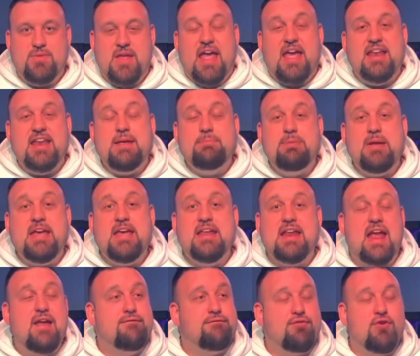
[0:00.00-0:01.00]
And being
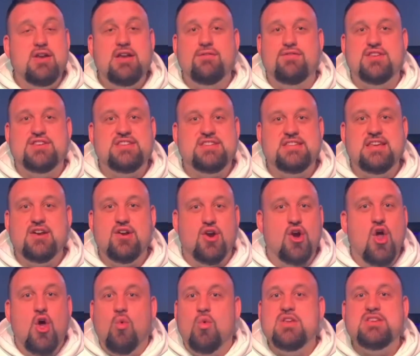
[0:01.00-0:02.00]
a friend of a sinner
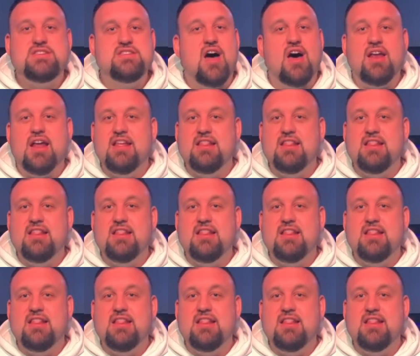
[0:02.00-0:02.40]
was not